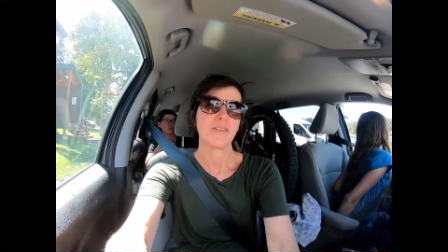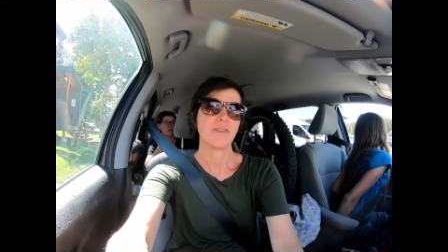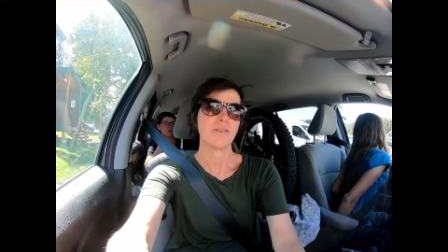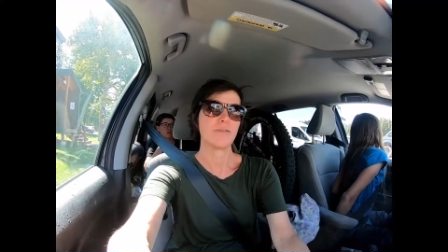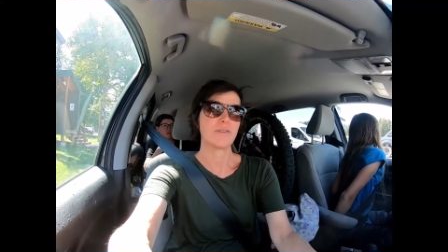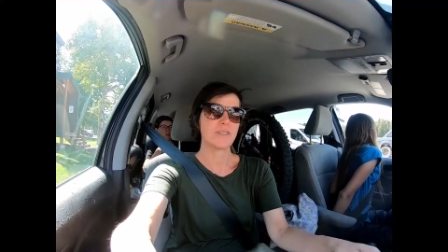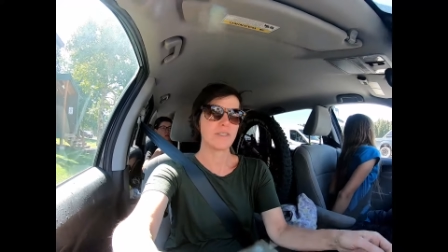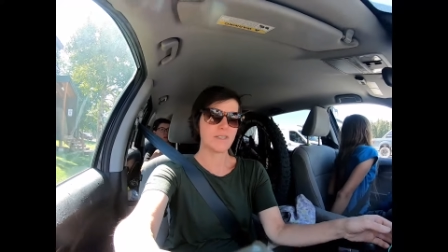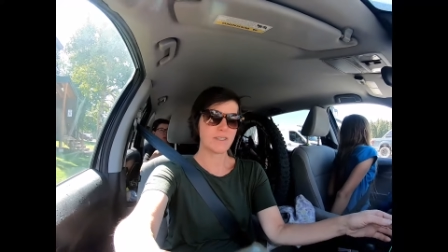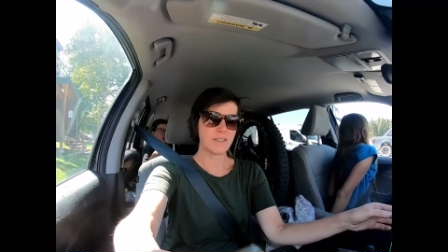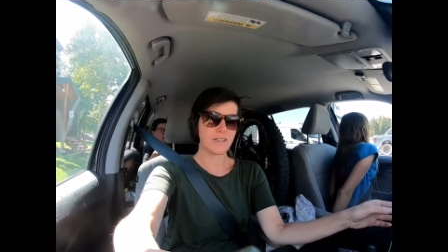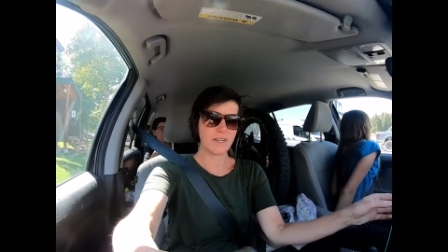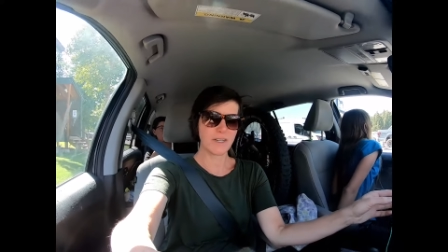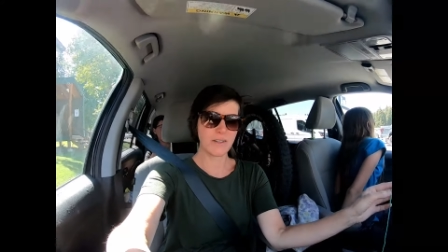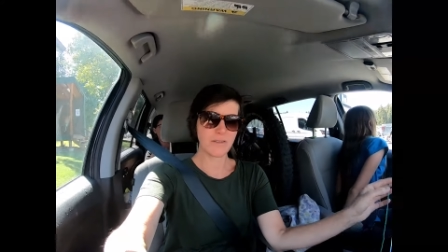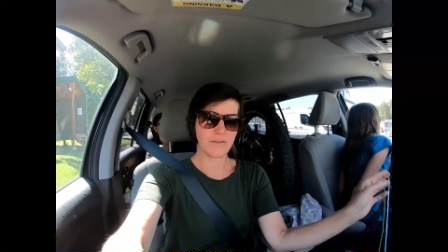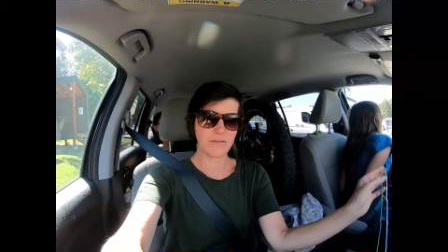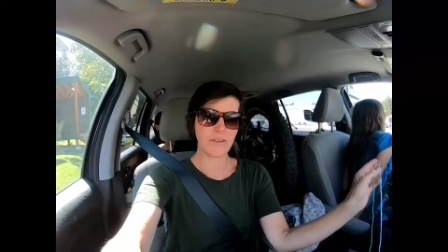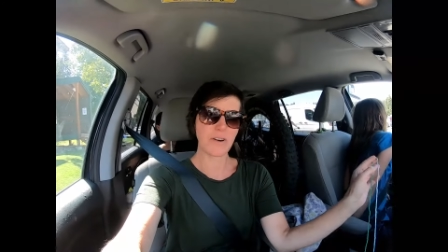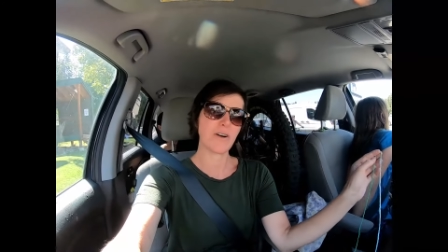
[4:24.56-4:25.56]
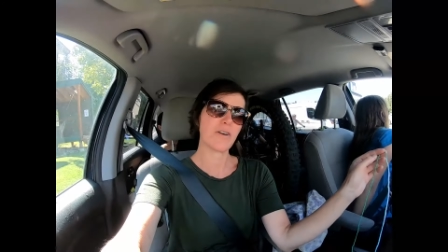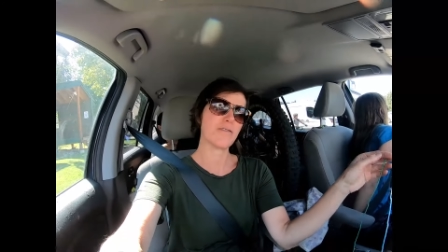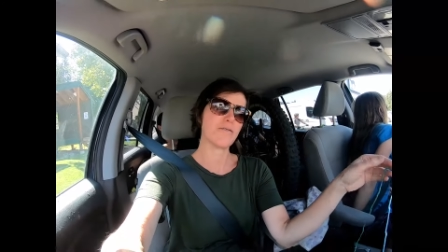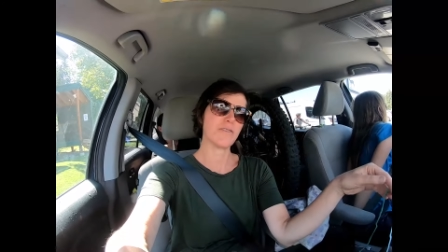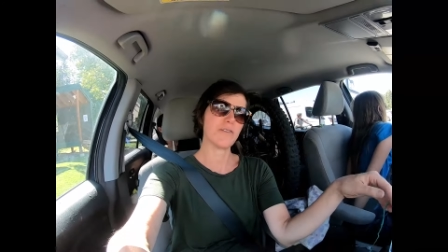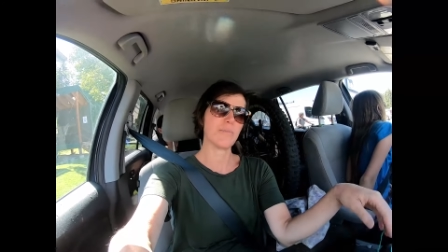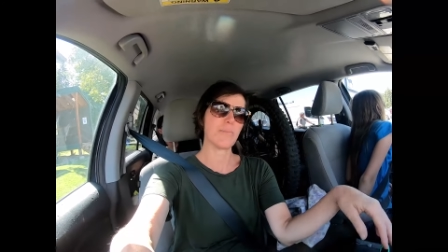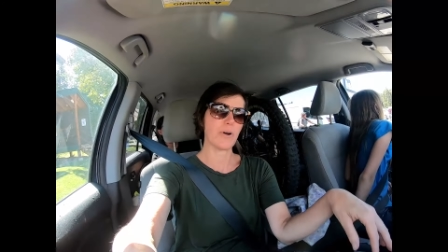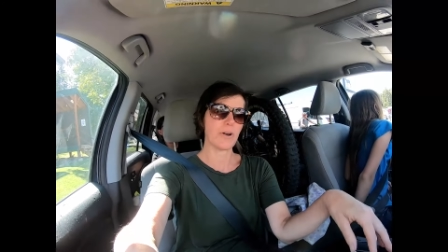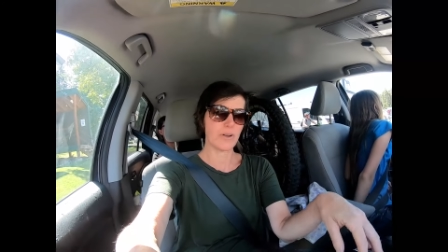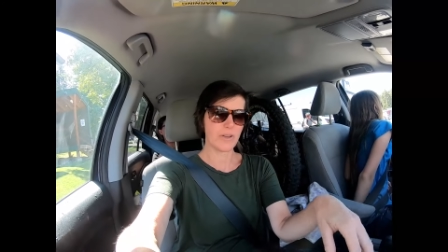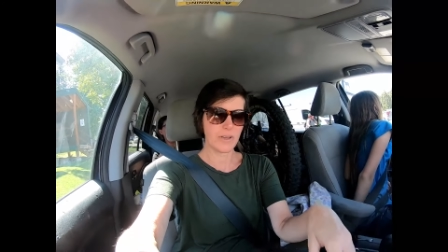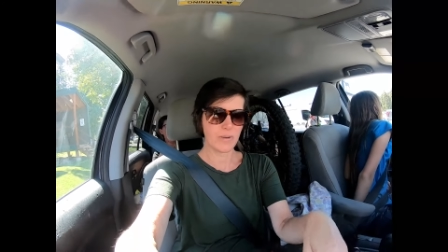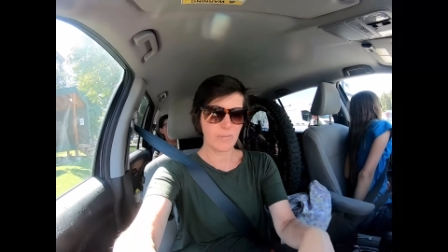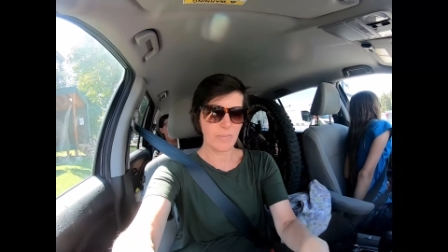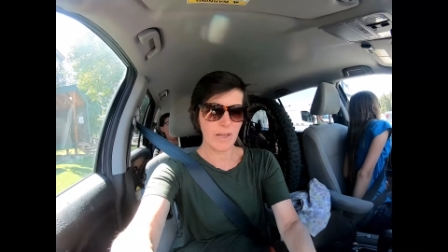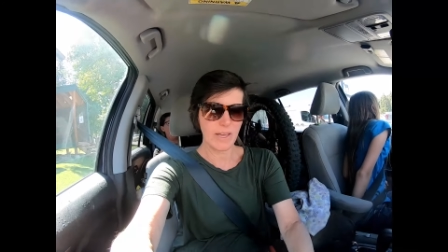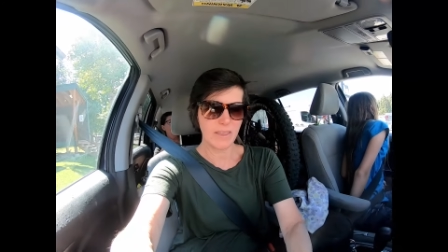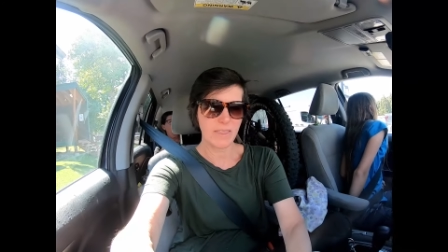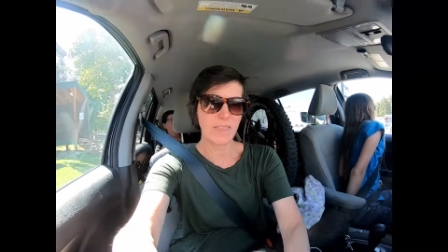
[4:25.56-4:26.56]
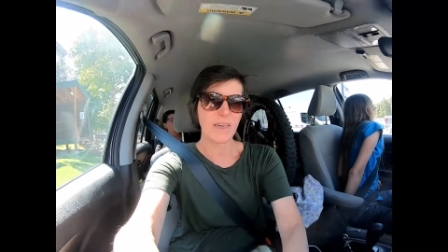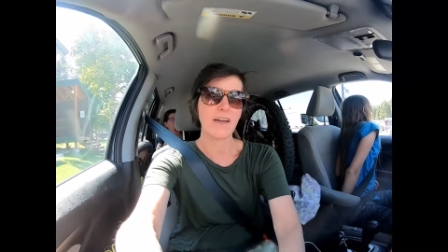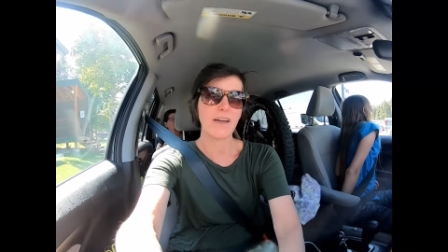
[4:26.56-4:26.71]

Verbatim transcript: There was a sign for R V parking back